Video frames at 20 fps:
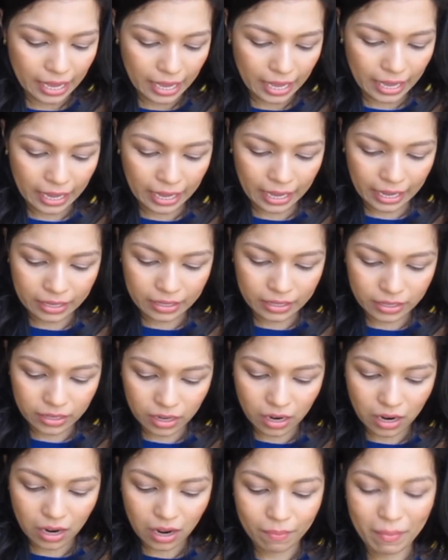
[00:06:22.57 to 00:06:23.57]
And
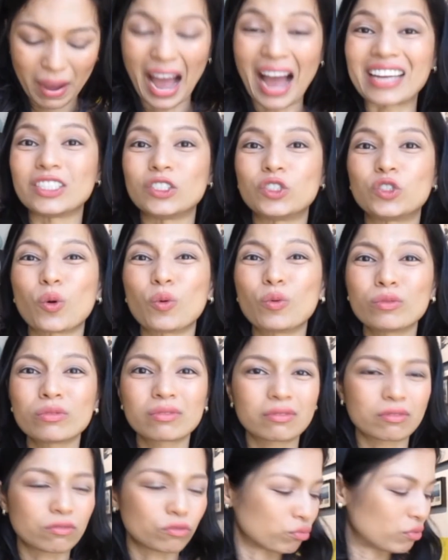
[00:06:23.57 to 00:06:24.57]
I
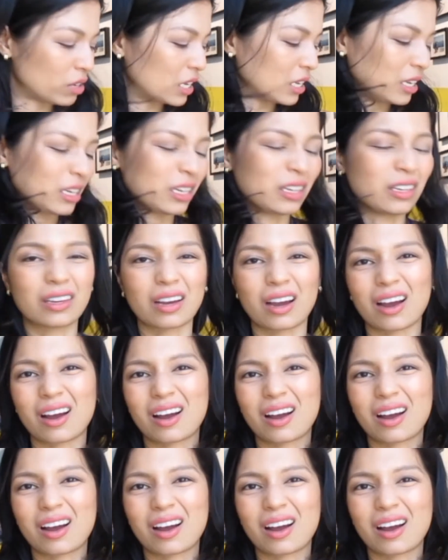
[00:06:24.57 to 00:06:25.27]
don't really